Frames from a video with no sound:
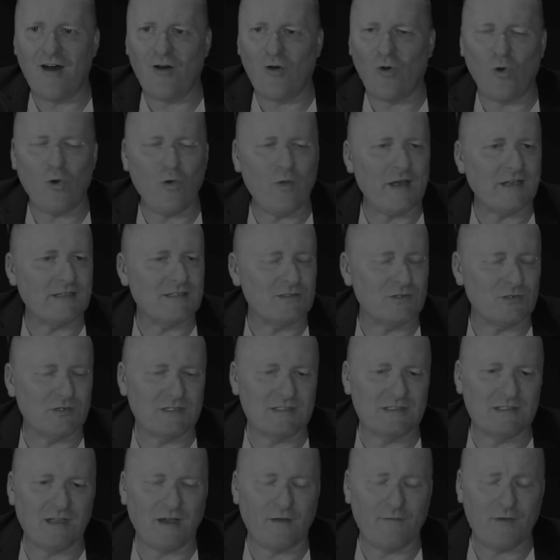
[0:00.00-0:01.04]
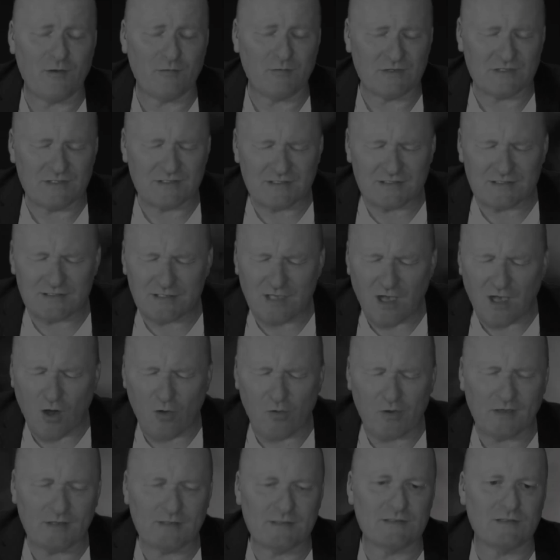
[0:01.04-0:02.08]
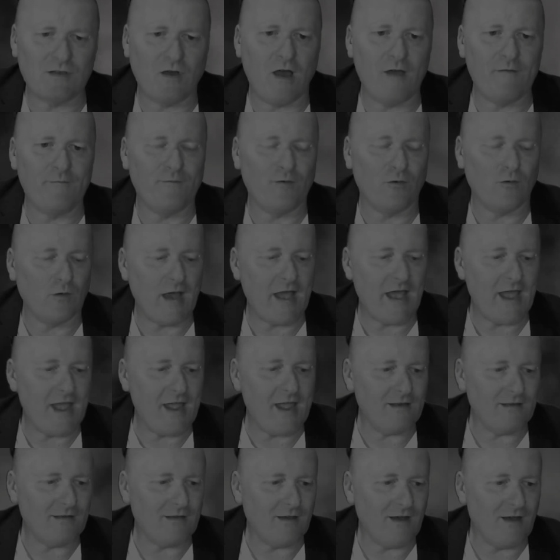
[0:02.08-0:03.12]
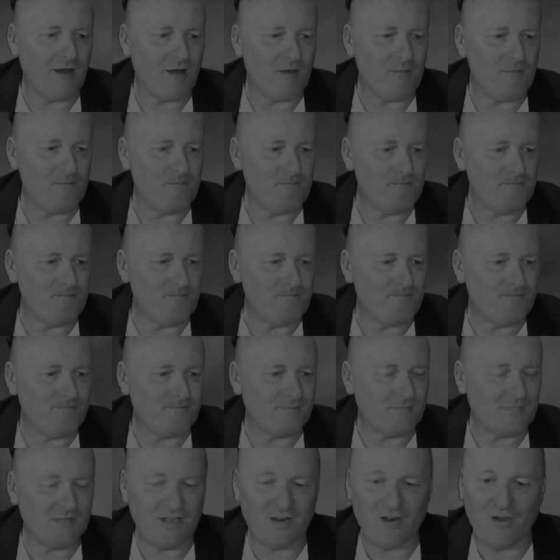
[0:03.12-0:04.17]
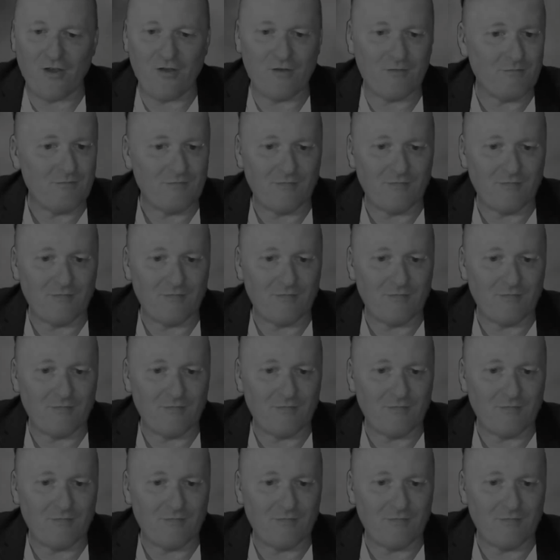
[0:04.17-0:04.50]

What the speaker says: all that sort of stuff. It was so insightful, and you know,